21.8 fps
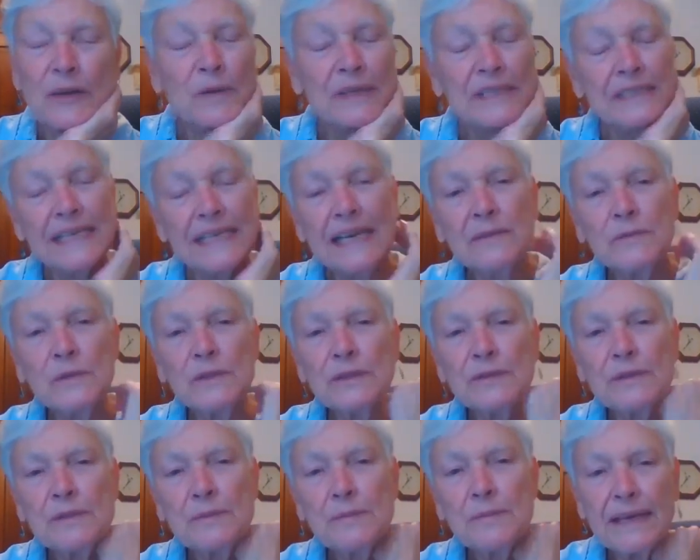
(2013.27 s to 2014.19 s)
What town were
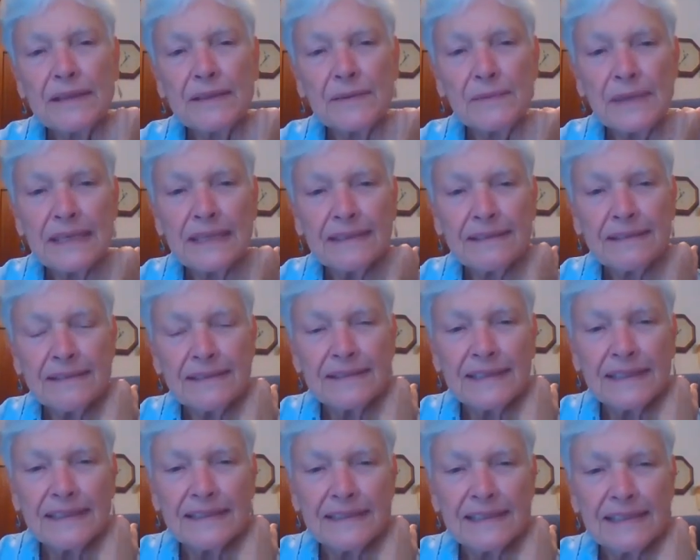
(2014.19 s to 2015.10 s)
you in, by the way,
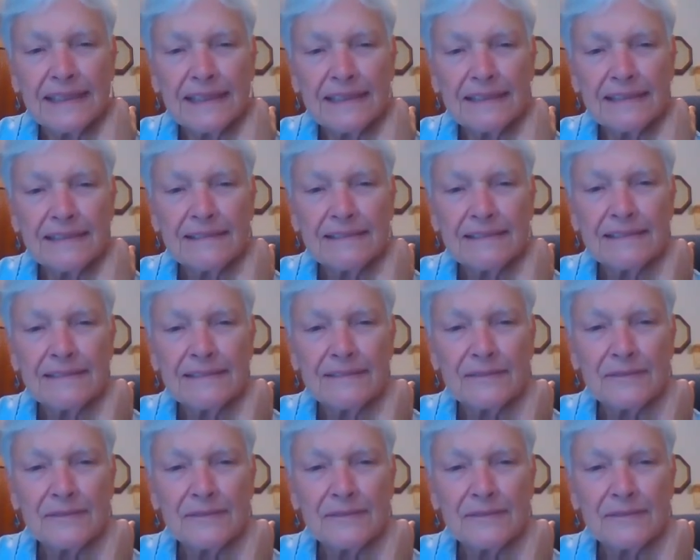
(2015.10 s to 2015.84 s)
in Indiana?